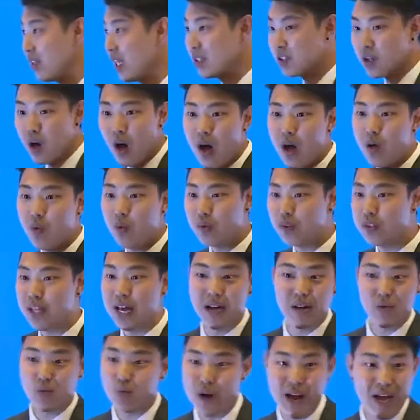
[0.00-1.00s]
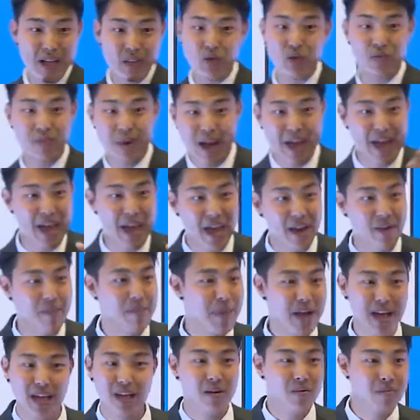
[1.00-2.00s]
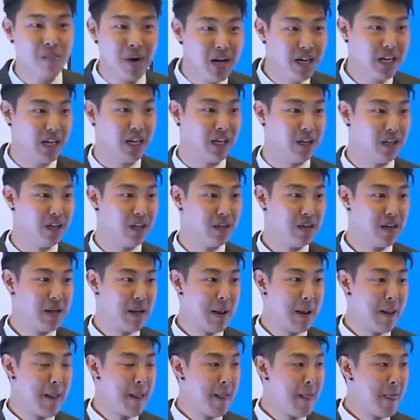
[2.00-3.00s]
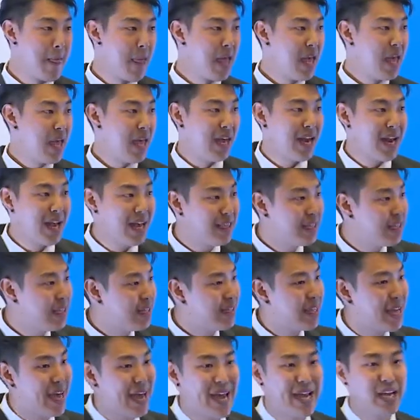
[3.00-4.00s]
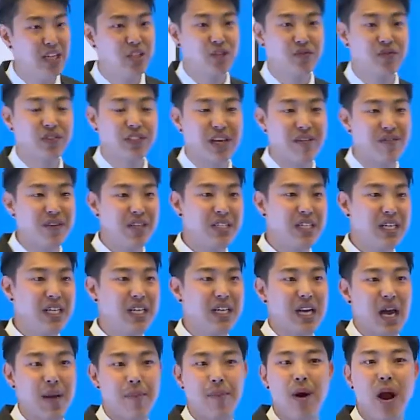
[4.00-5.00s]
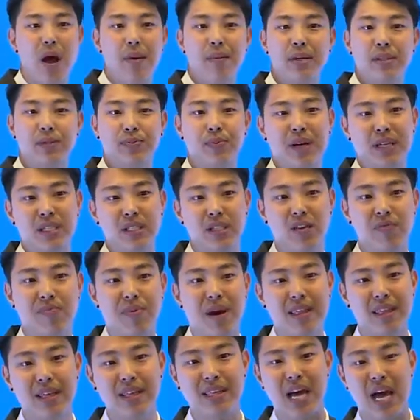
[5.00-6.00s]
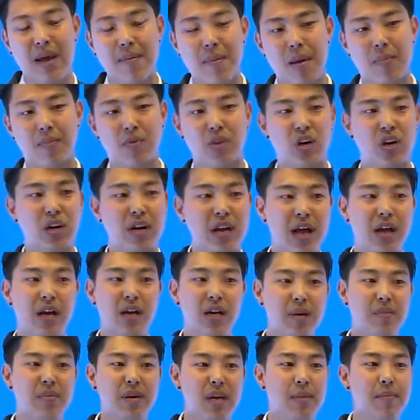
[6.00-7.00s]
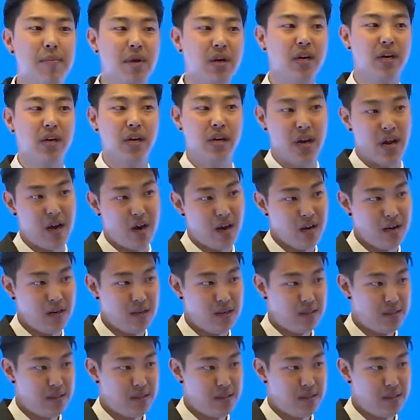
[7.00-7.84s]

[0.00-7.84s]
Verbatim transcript: That's all that ran through my head, making money. And at the age of 17, I promised myself by the time I'm 30, I'm going to be a millionaire.